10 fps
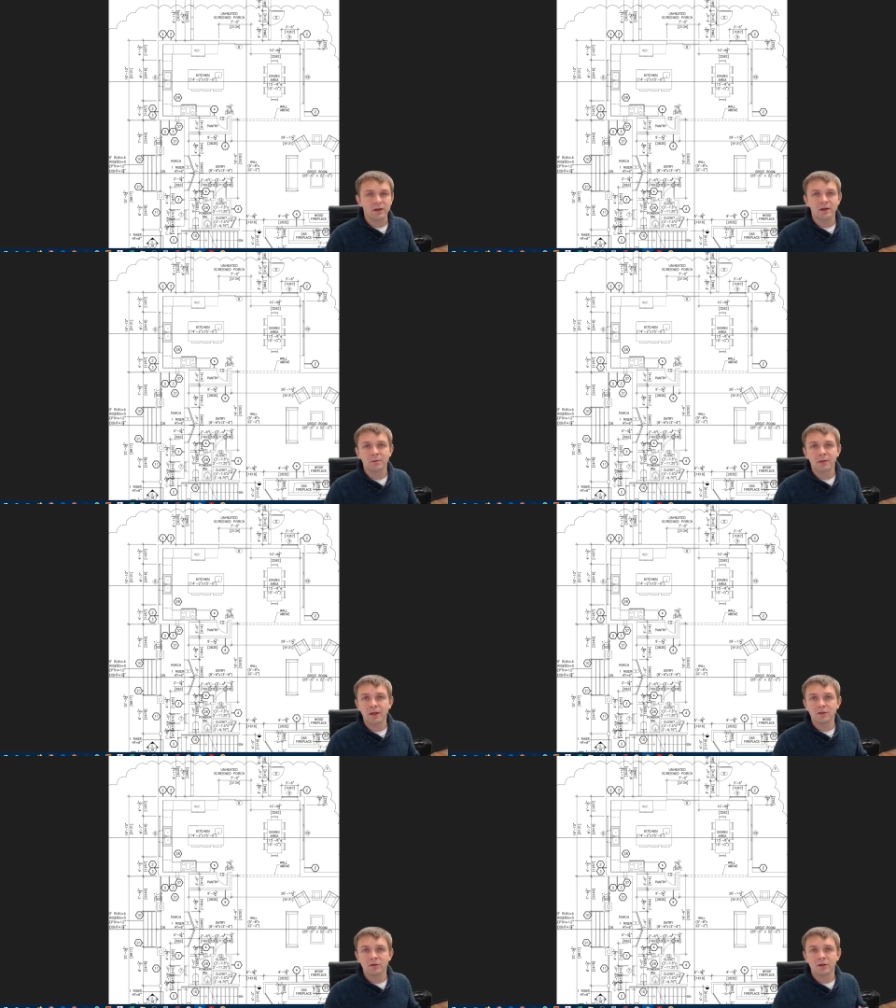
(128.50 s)

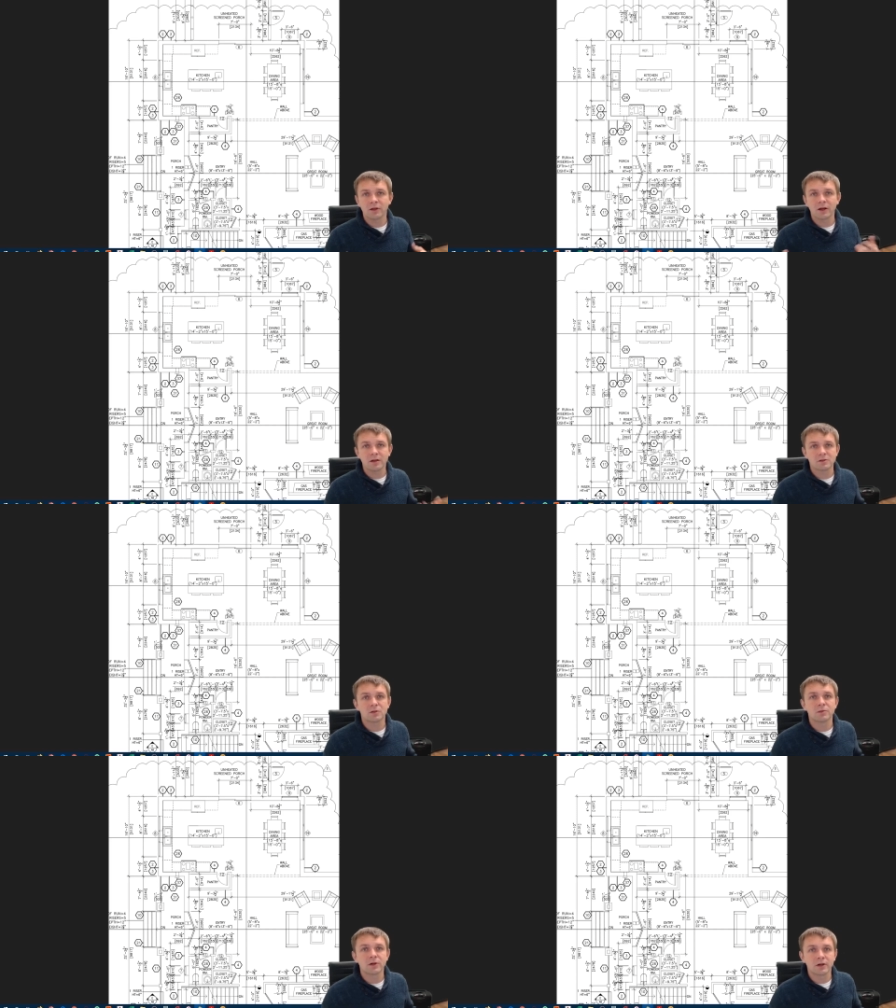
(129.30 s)
based on the
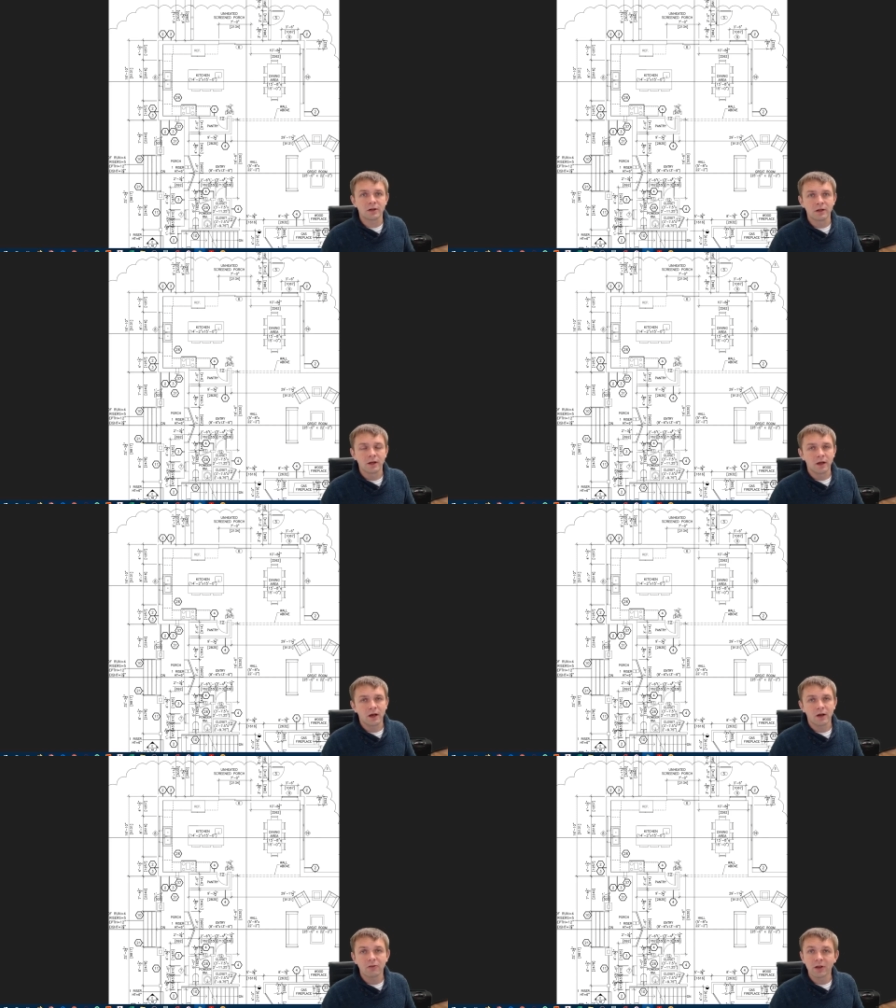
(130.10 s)
customer
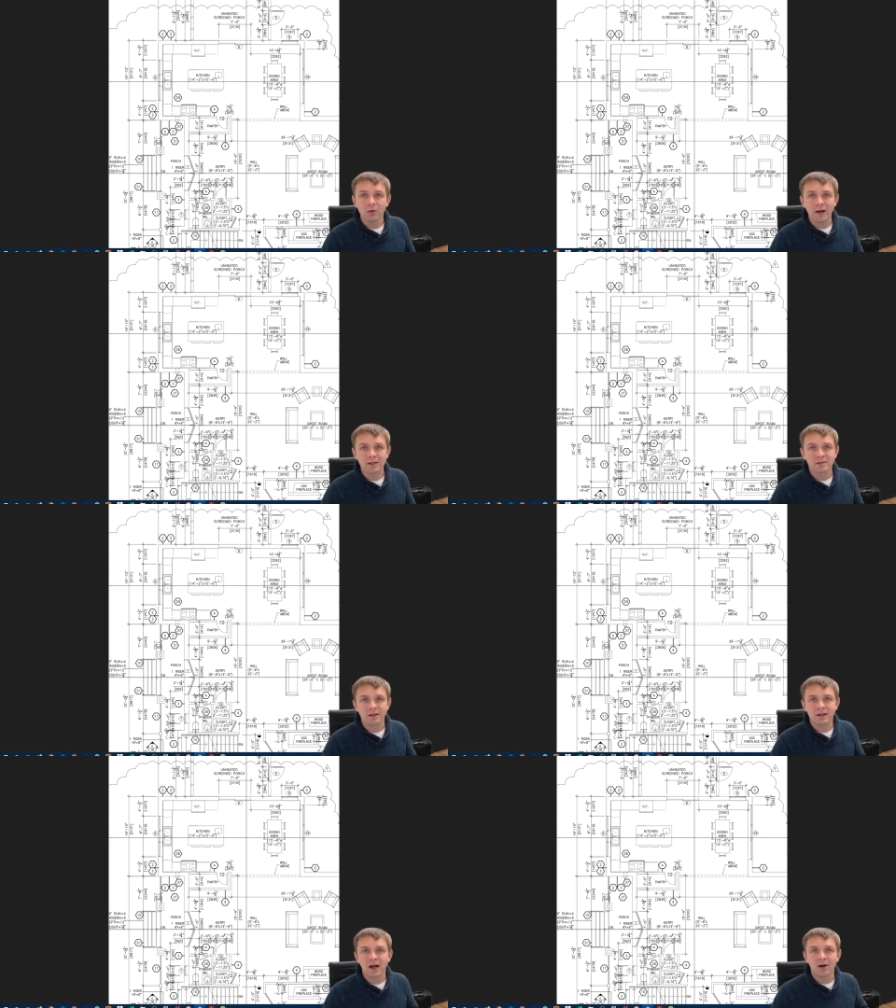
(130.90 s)
request
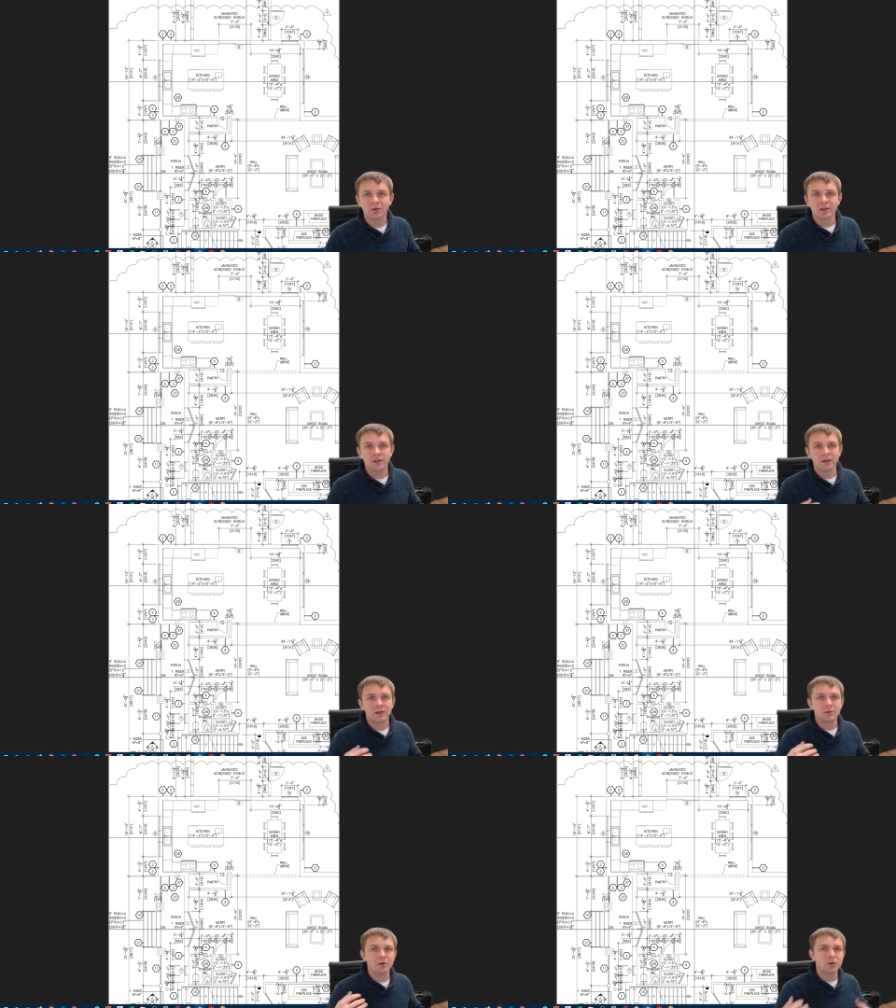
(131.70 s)
and how they're going
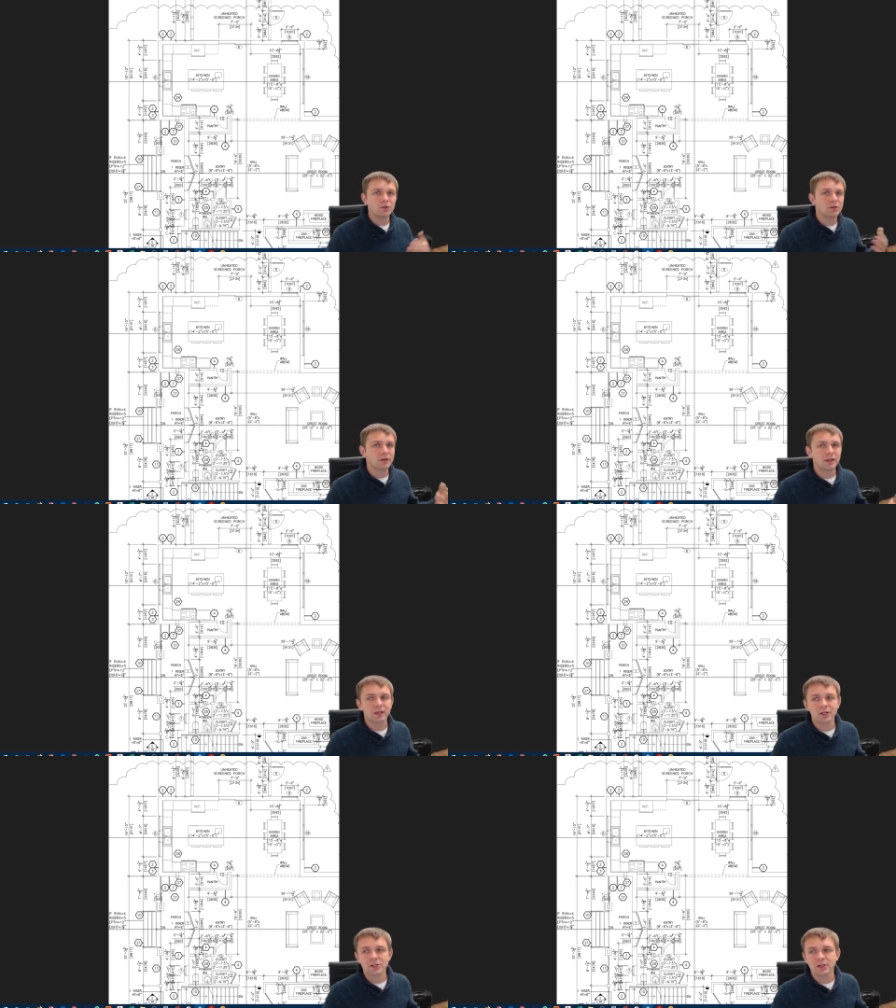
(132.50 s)
to be using the kitchen